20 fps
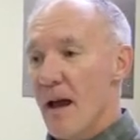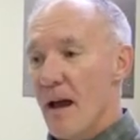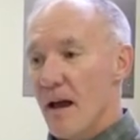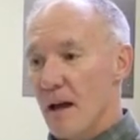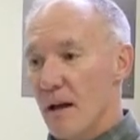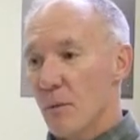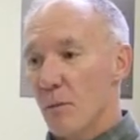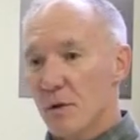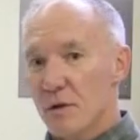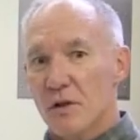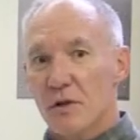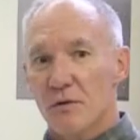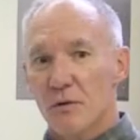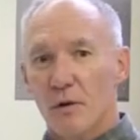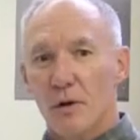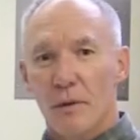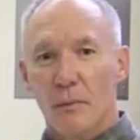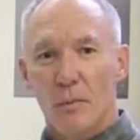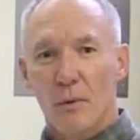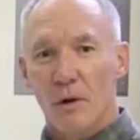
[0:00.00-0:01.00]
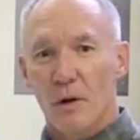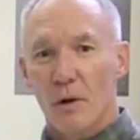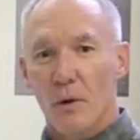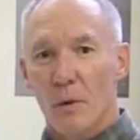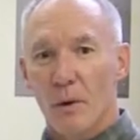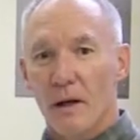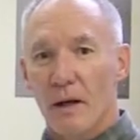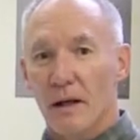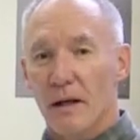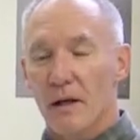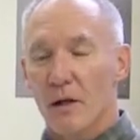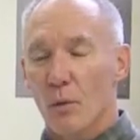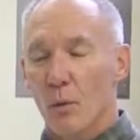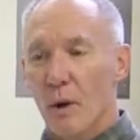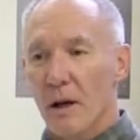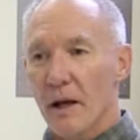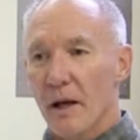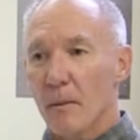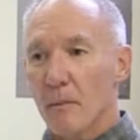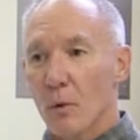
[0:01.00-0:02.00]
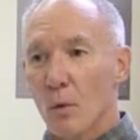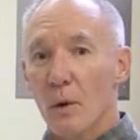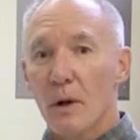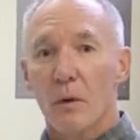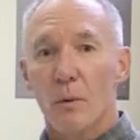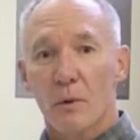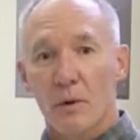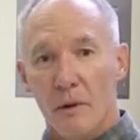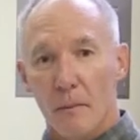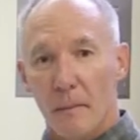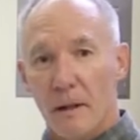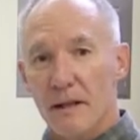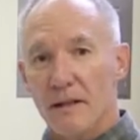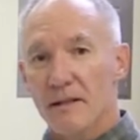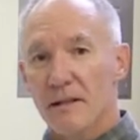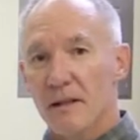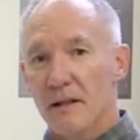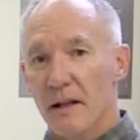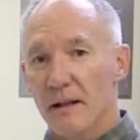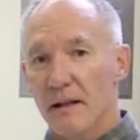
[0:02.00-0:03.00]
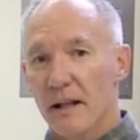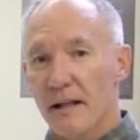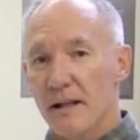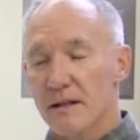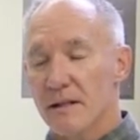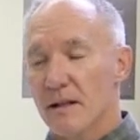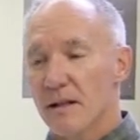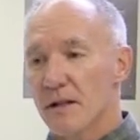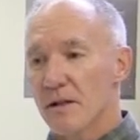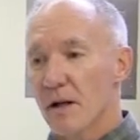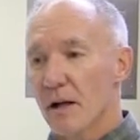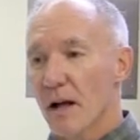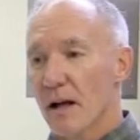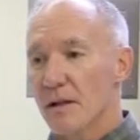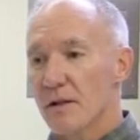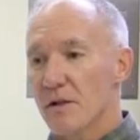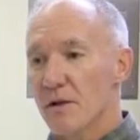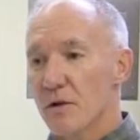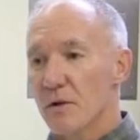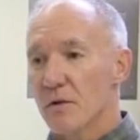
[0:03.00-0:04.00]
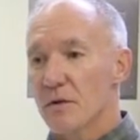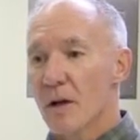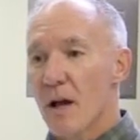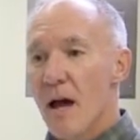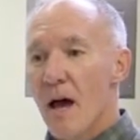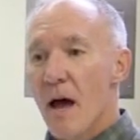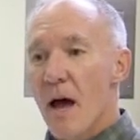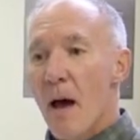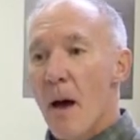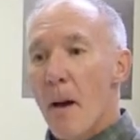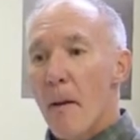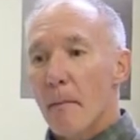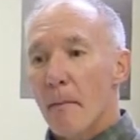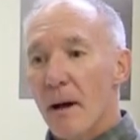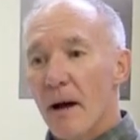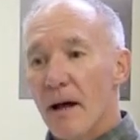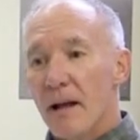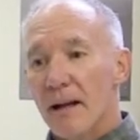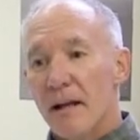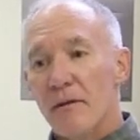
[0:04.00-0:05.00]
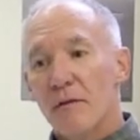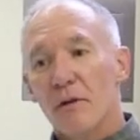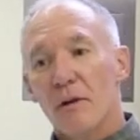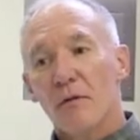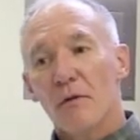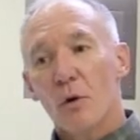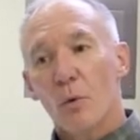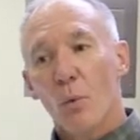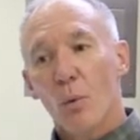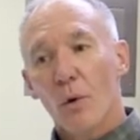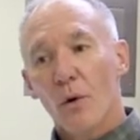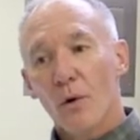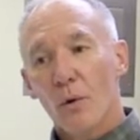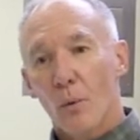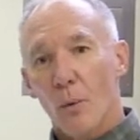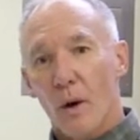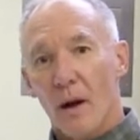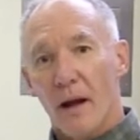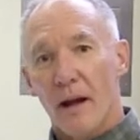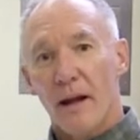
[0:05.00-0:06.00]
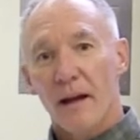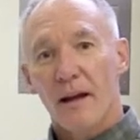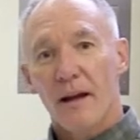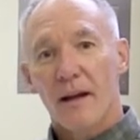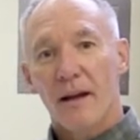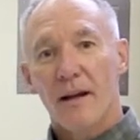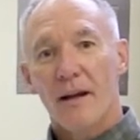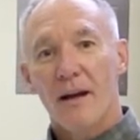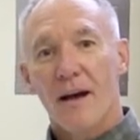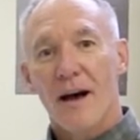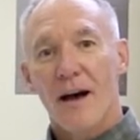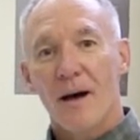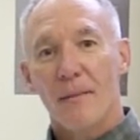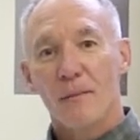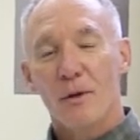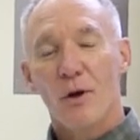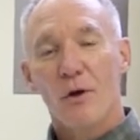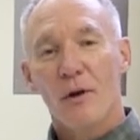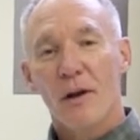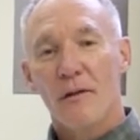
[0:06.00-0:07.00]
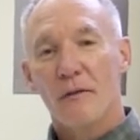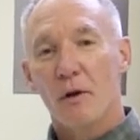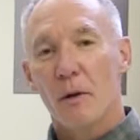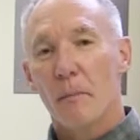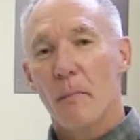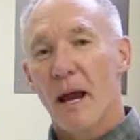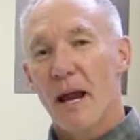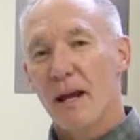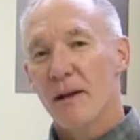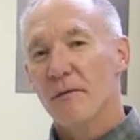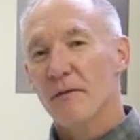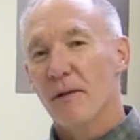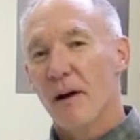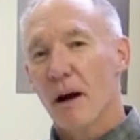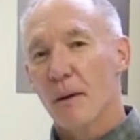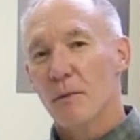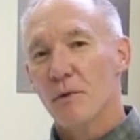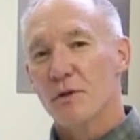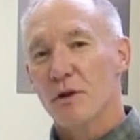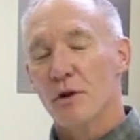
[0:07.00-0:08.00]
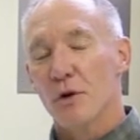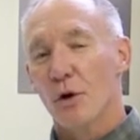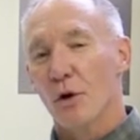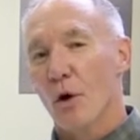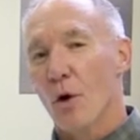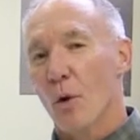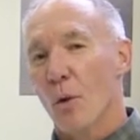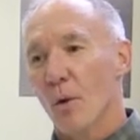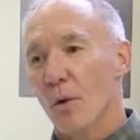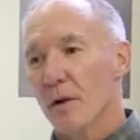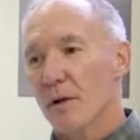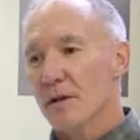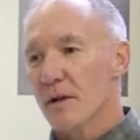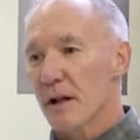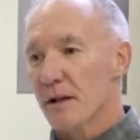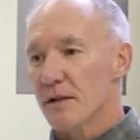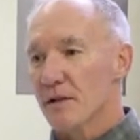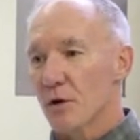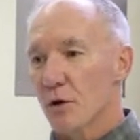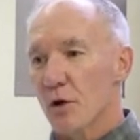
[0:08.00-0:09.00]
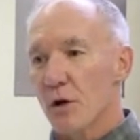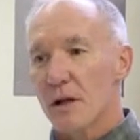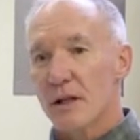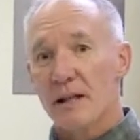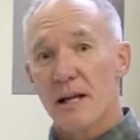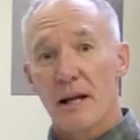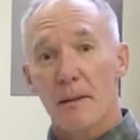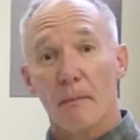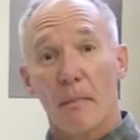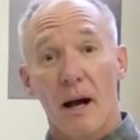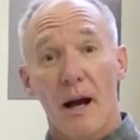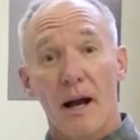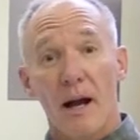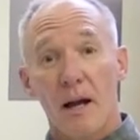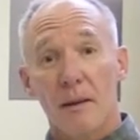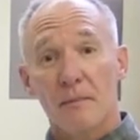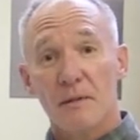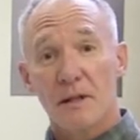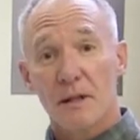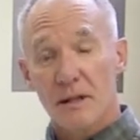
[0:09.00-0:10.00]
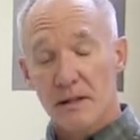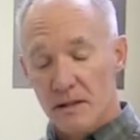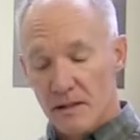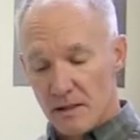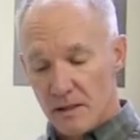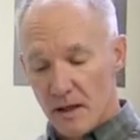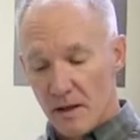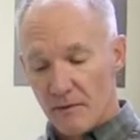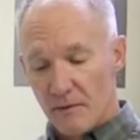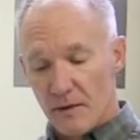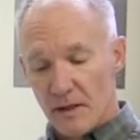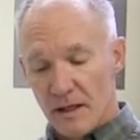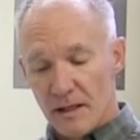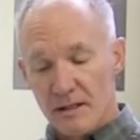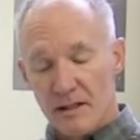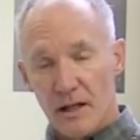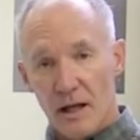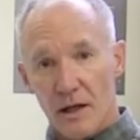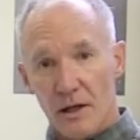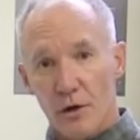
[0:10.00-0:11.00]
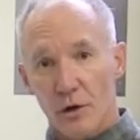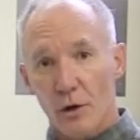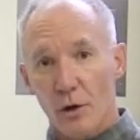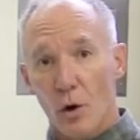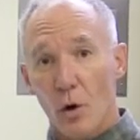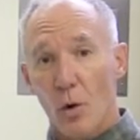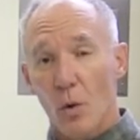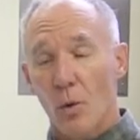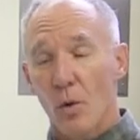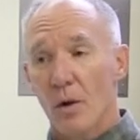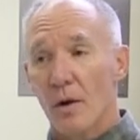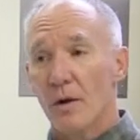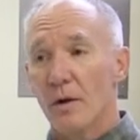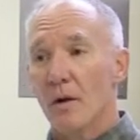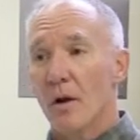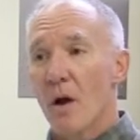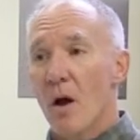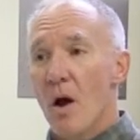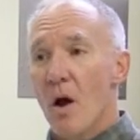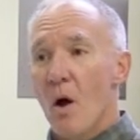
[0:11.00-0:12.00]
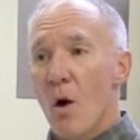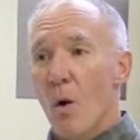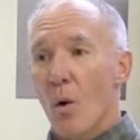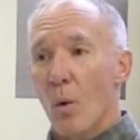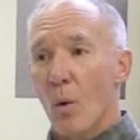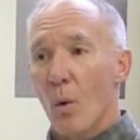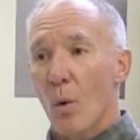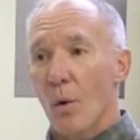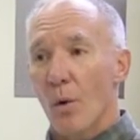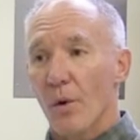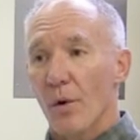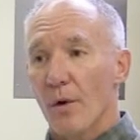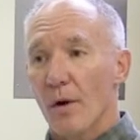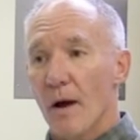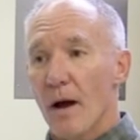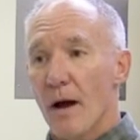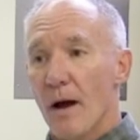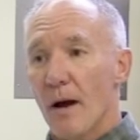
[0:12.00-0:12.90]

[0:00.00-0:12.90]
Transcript: and which is really pretty quick. You wake up quick with the medicine that the anesthesia guys use. But even if you were awake, you don't have any pain fibers in your colon, and so you can take biopsies of the inside of your colon, or